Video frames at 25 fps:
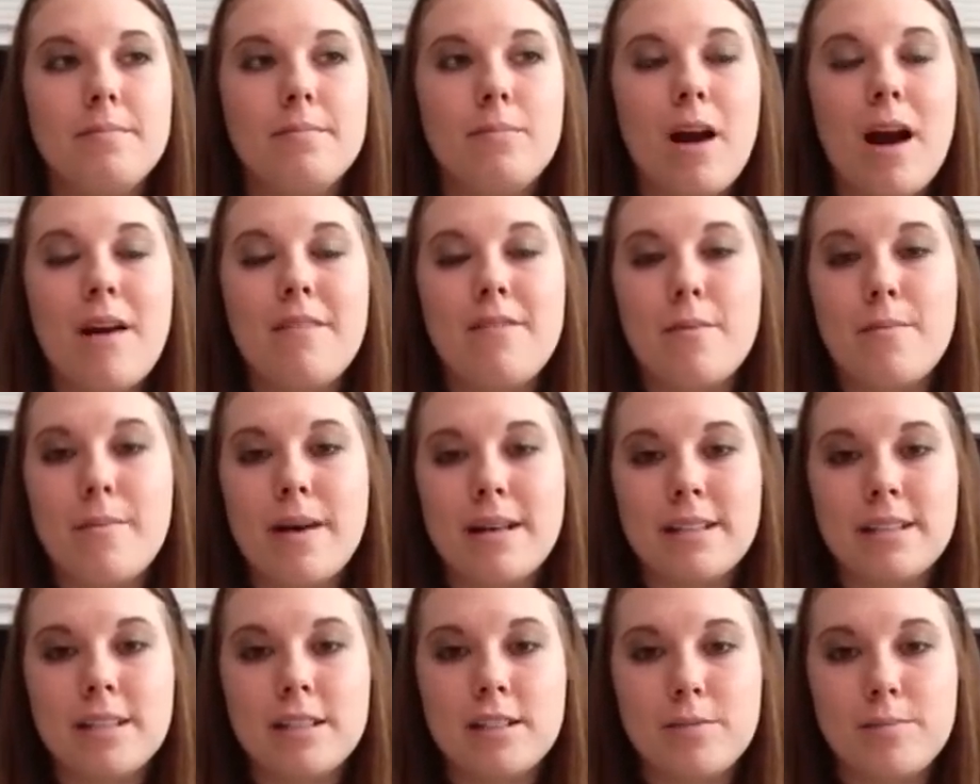private
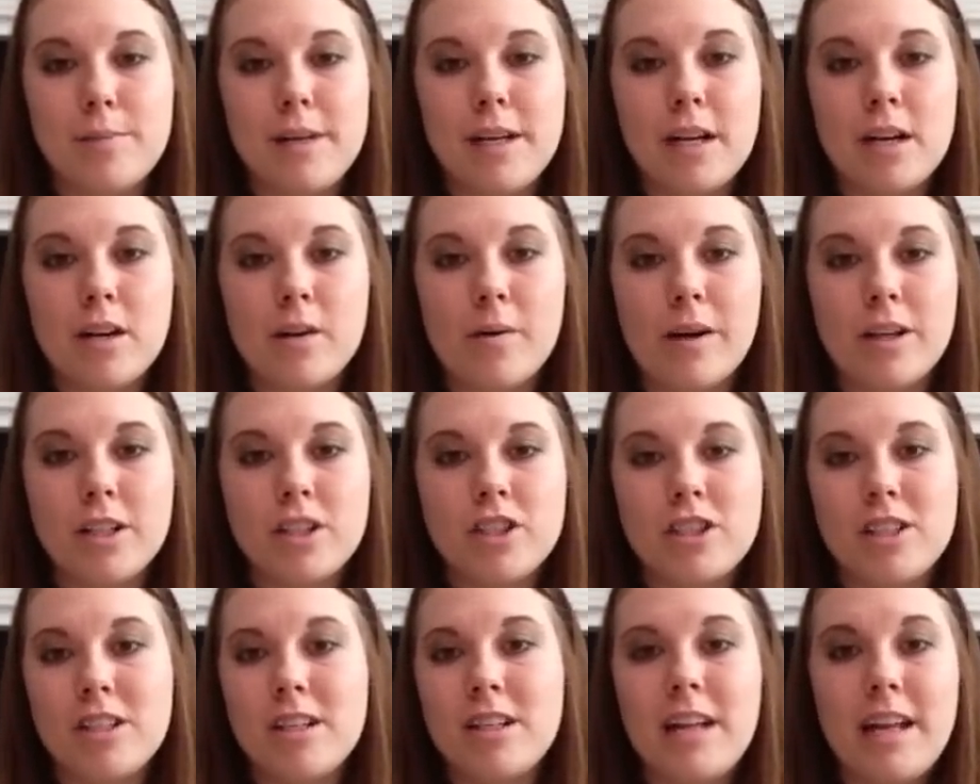message me your
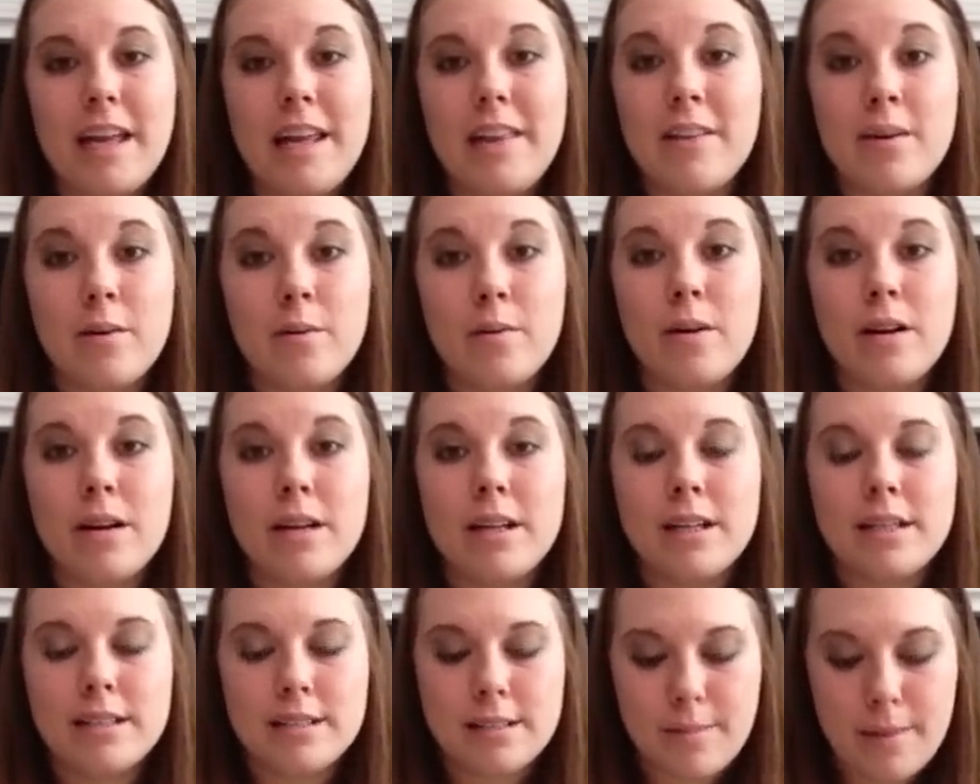question. Either one,
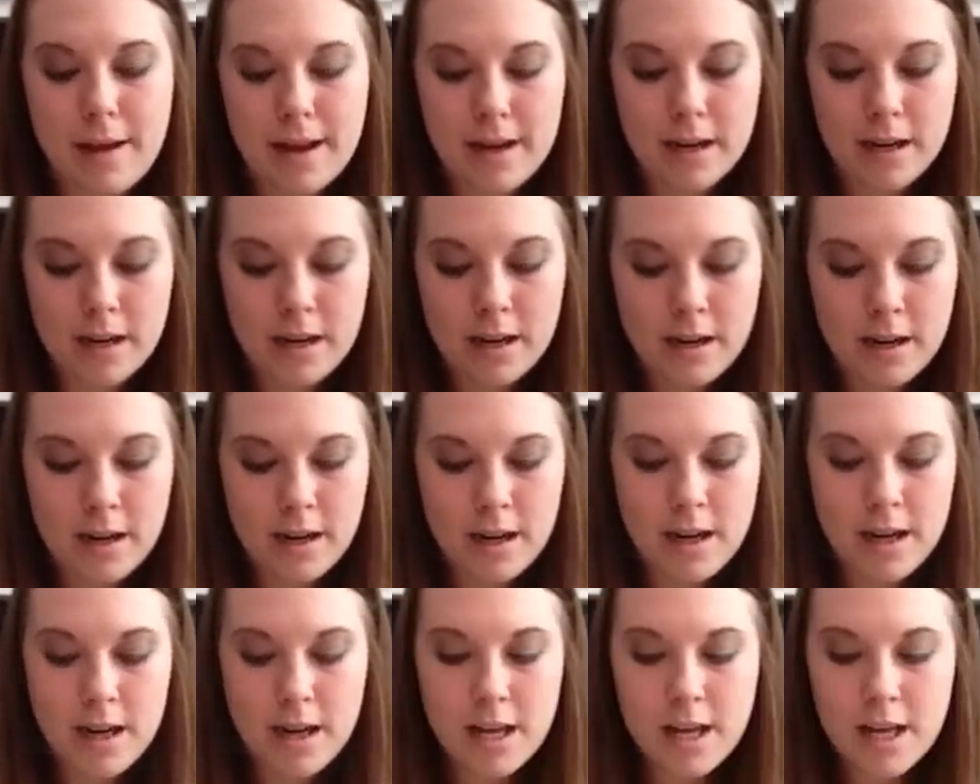it doesn't matter.
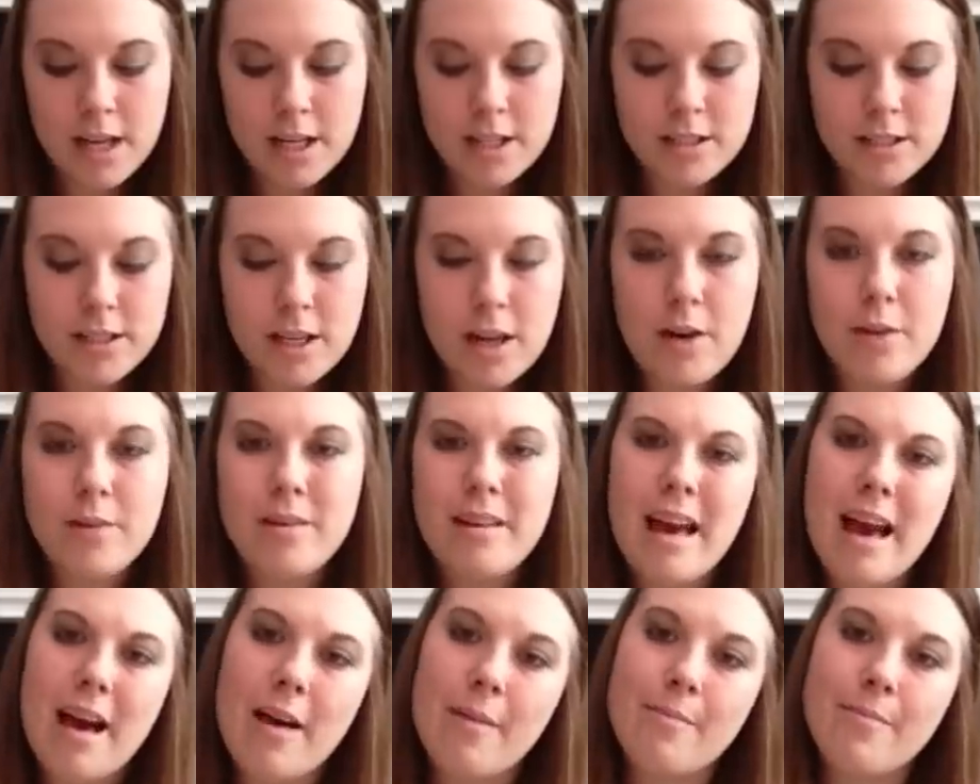So
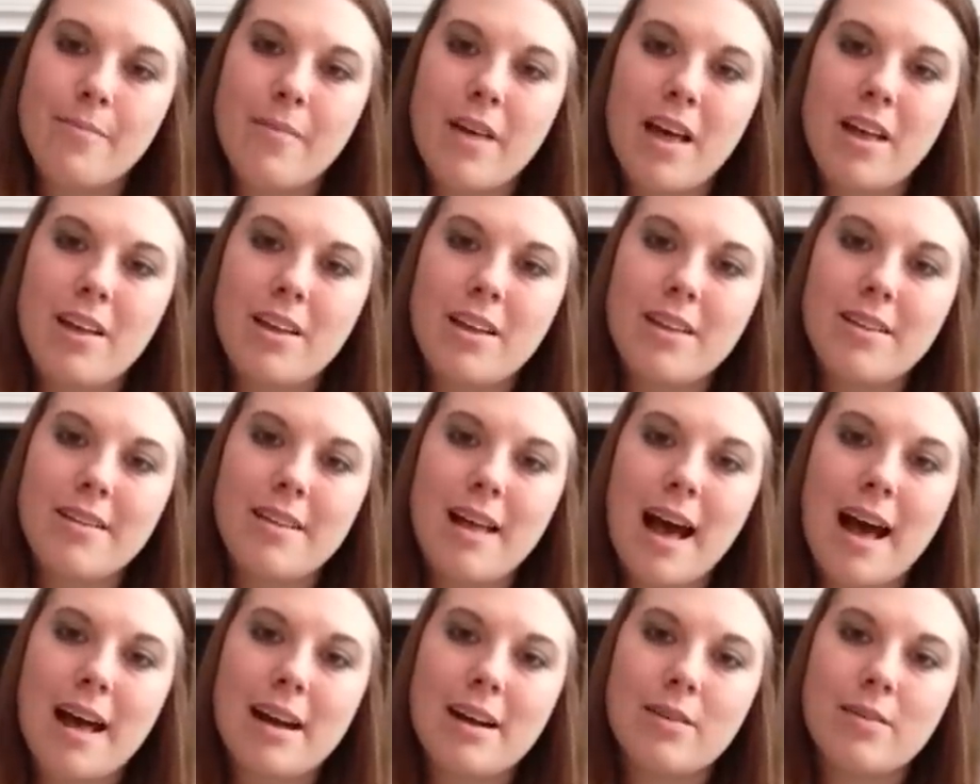yeah, other than
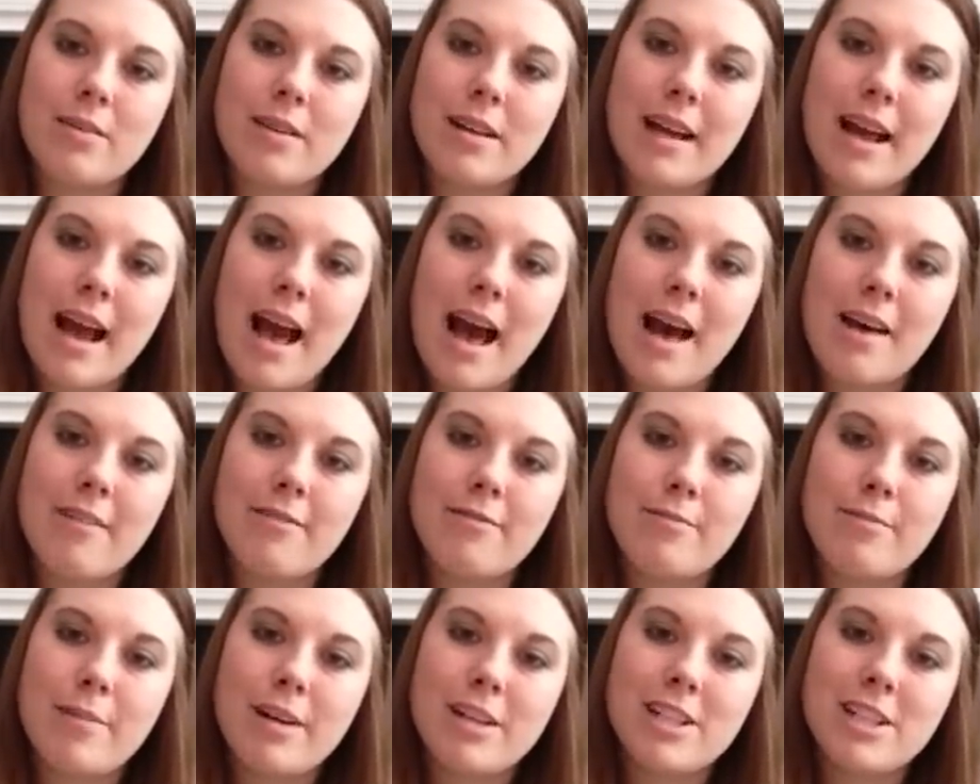that, I don't really
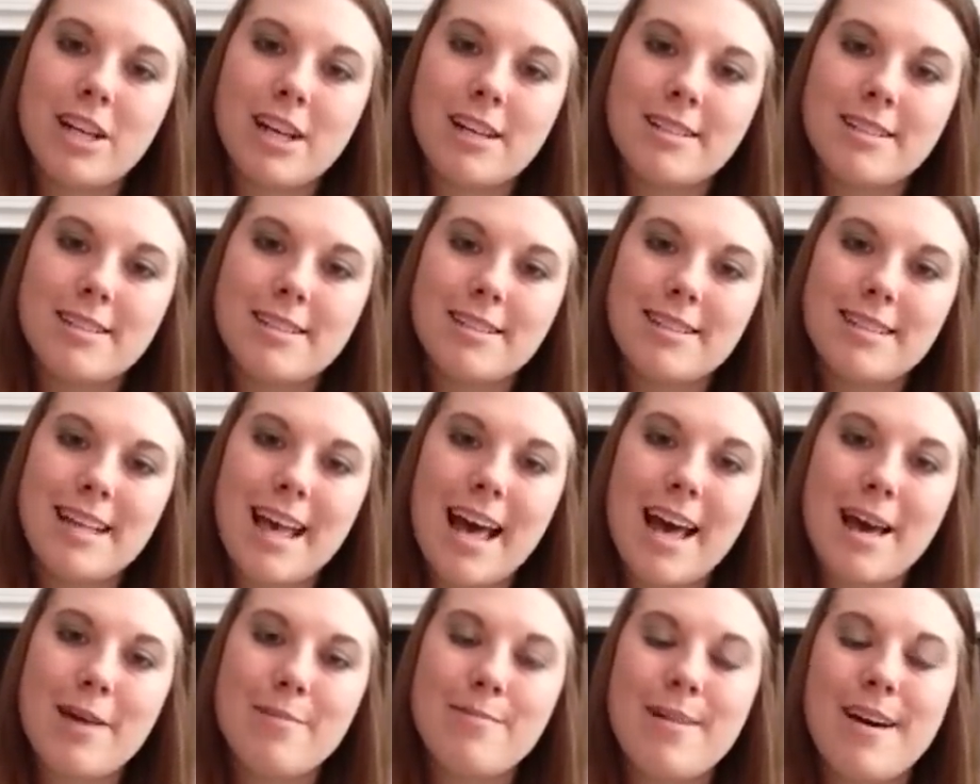have much else to
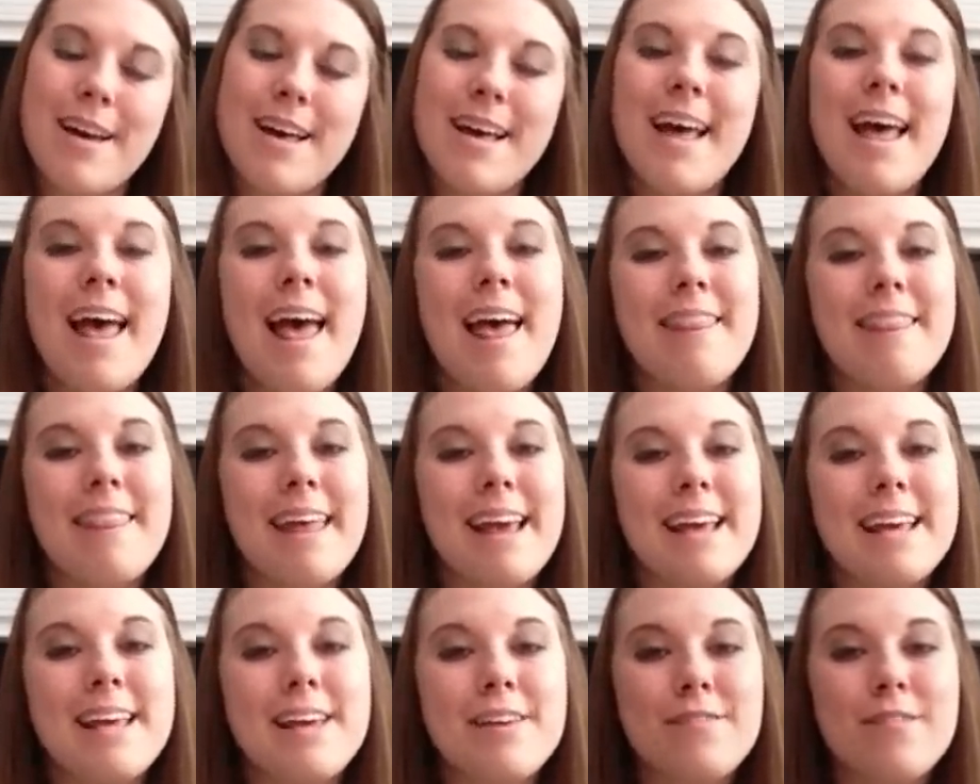say, but
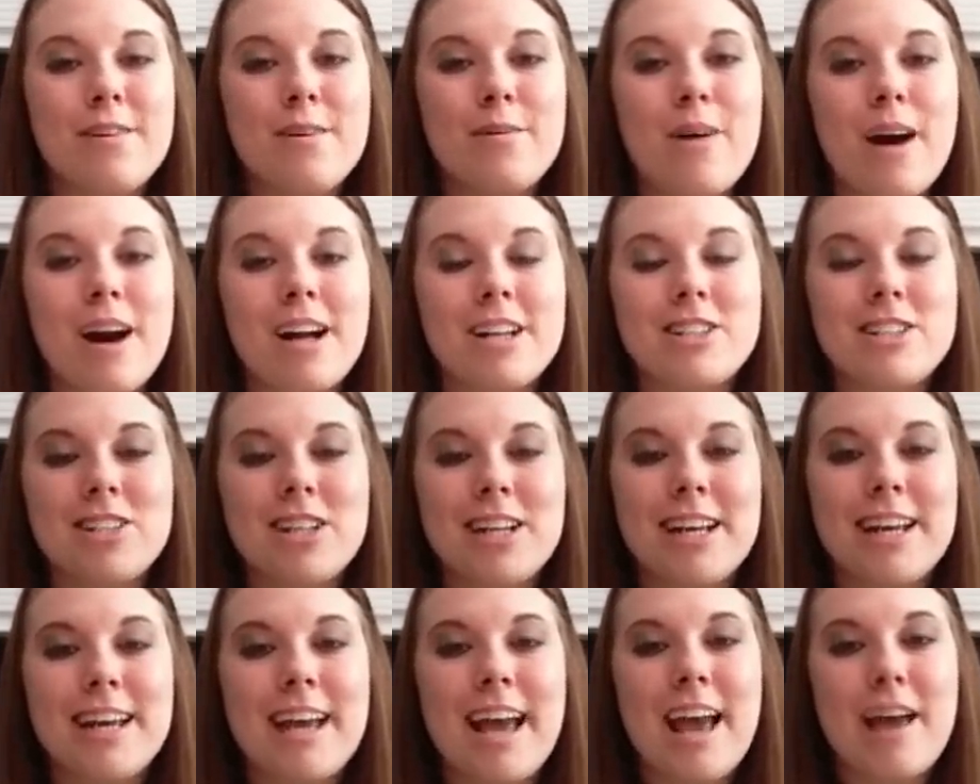thank you for
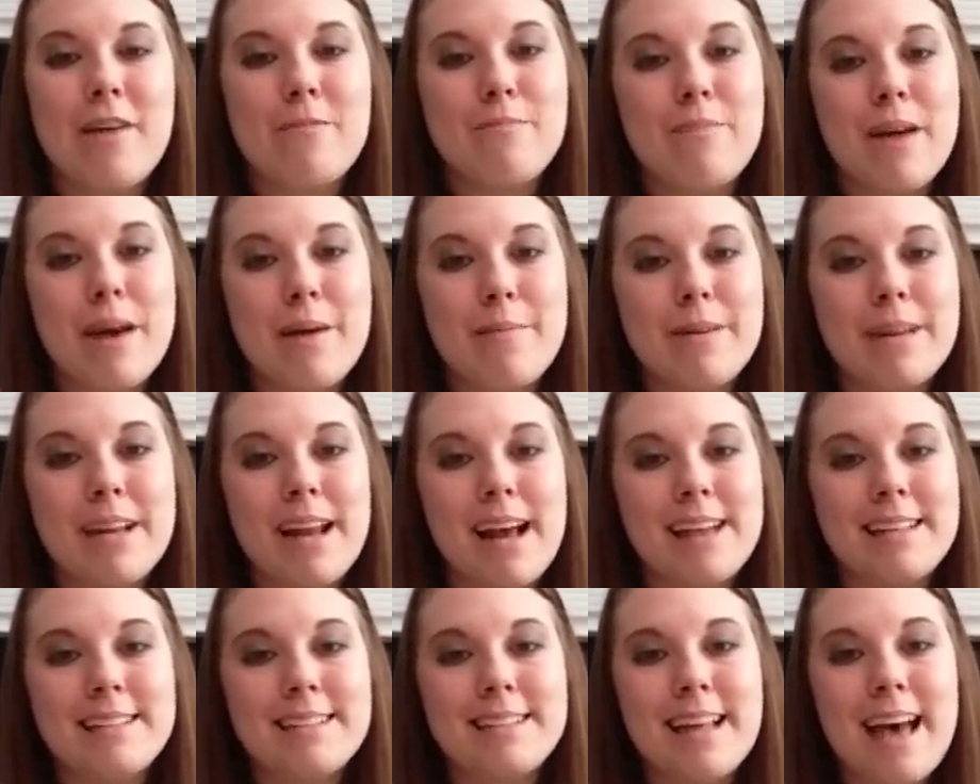watching and baby
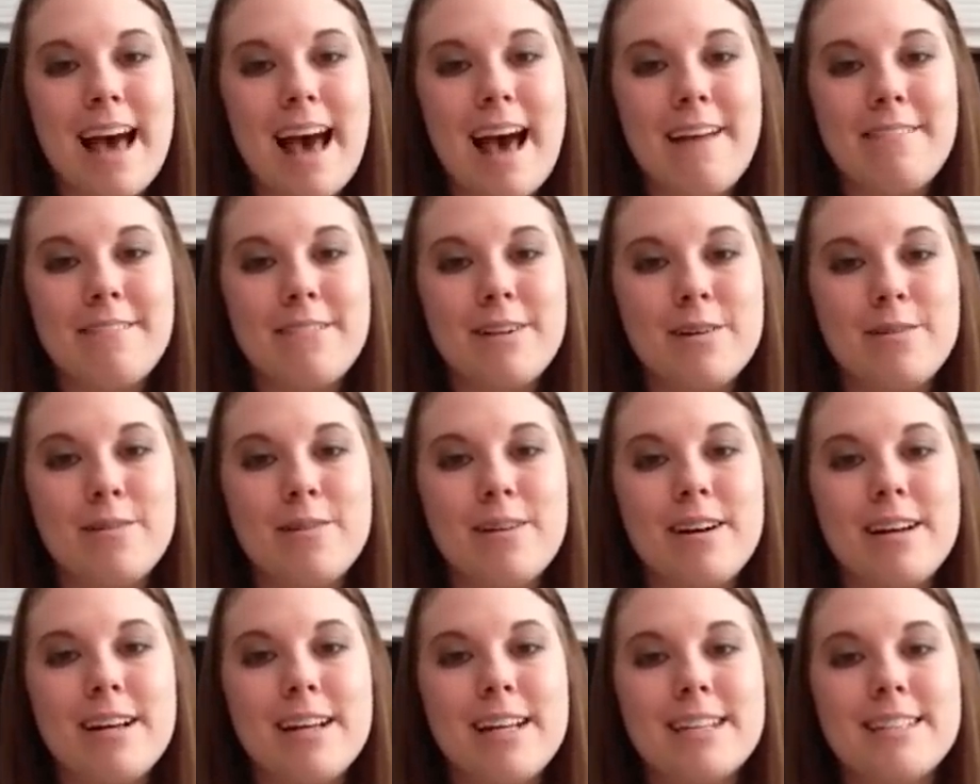dust to
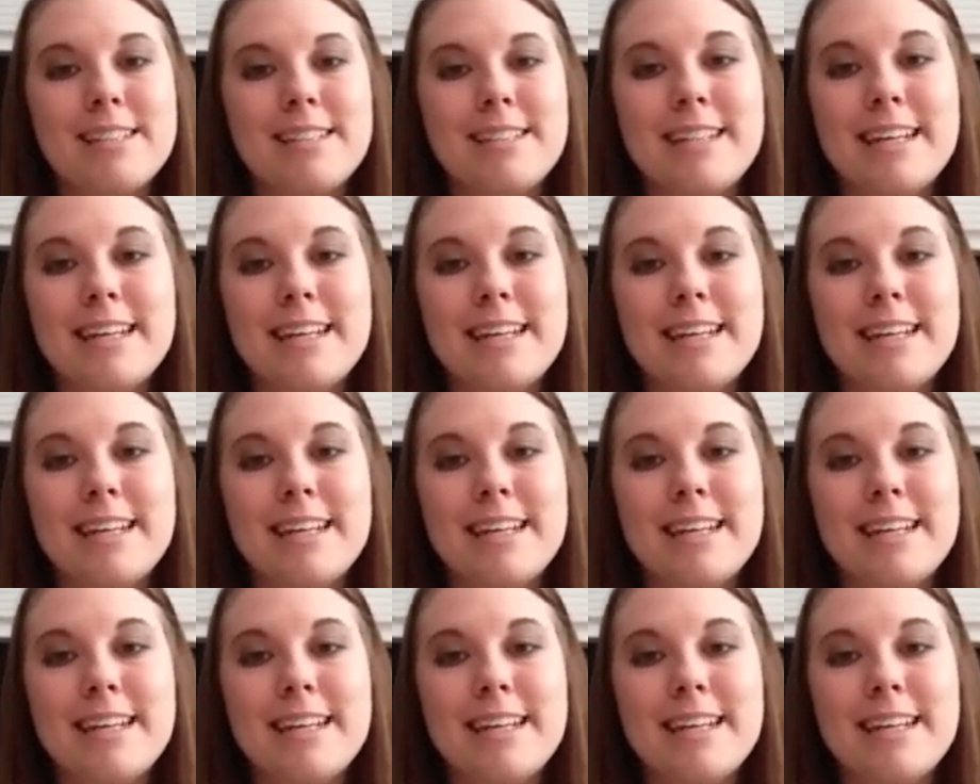everyone and